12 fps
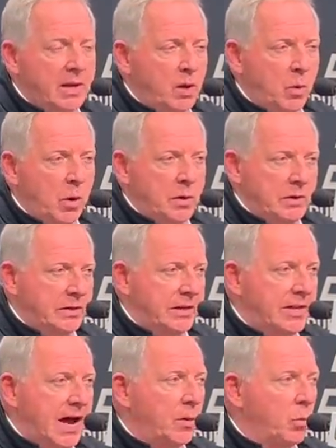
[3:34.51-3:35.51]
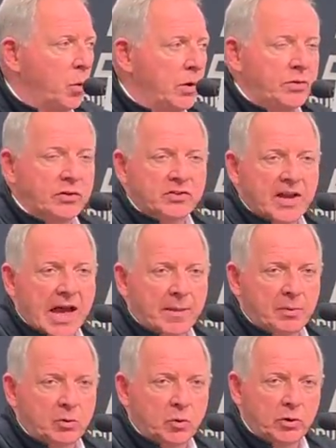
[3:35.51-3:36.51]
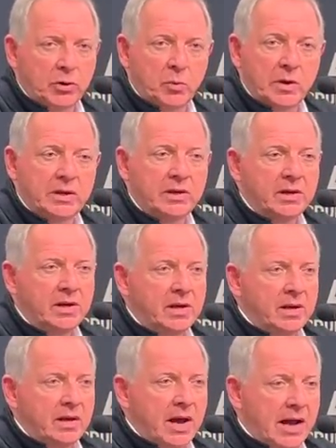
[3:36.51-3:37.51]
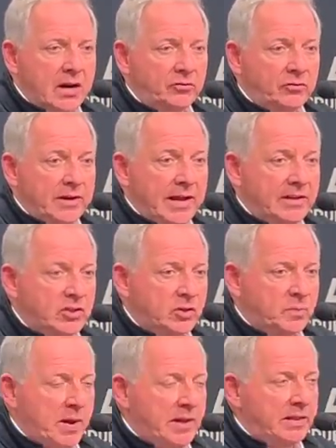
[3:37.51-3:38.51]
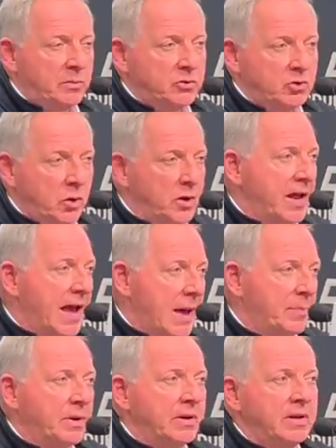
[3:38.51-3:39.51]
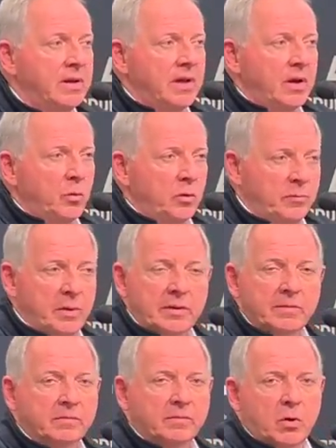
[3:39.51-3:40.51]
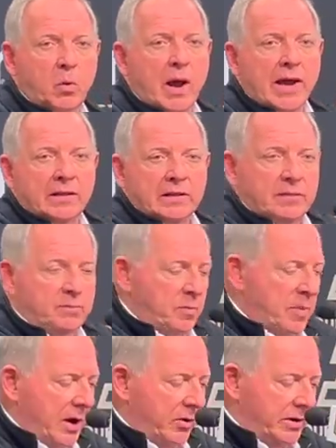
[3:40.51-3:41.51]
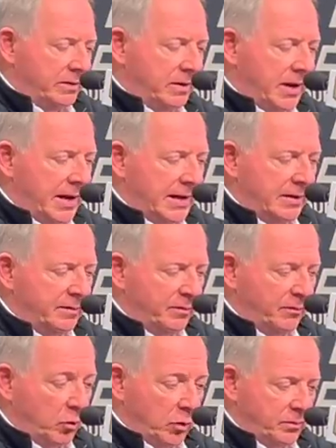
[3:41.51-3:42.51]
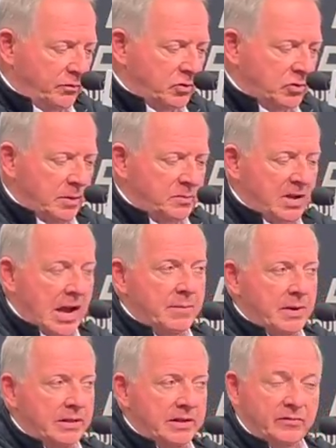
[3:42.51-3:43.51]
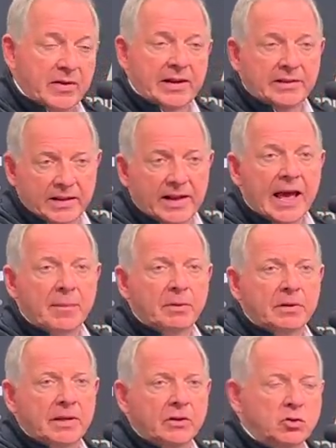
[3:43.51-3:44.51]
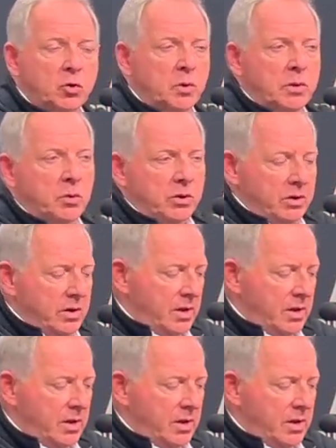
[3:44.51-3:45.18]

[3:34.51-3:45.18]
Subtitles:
while we did not want this to happen, nor did we honestly anticipate it was going to happen. We've been quietly preparing for some time in the event it did happen, and so we were